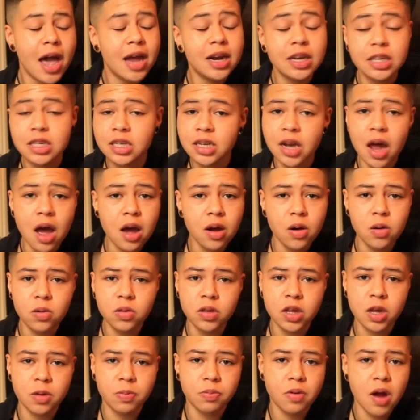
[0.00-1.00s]
And it's not
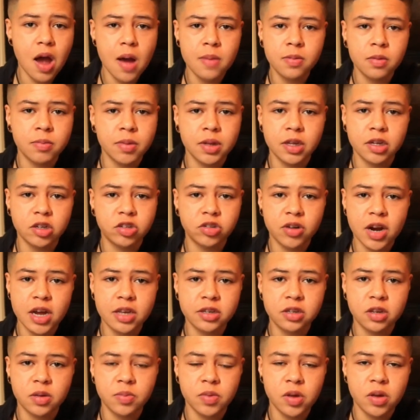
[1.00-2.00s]
only a problem in the
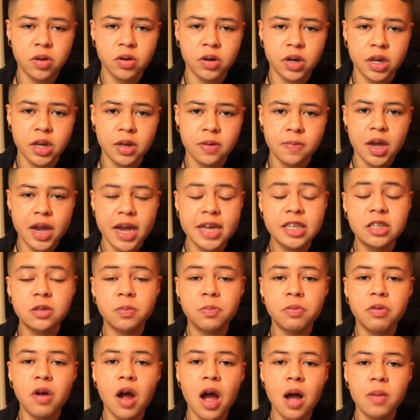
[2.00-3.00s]
trans community, it's a
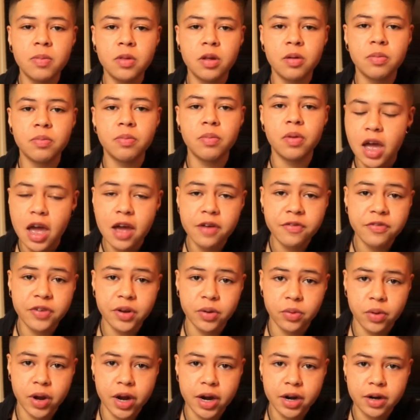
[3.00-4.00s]
problem
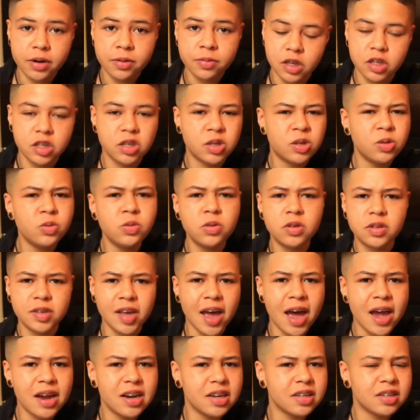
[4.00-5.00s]
everywhere.
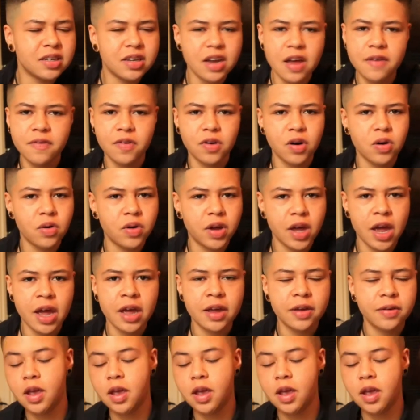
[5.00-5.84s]
Suicide is never okay.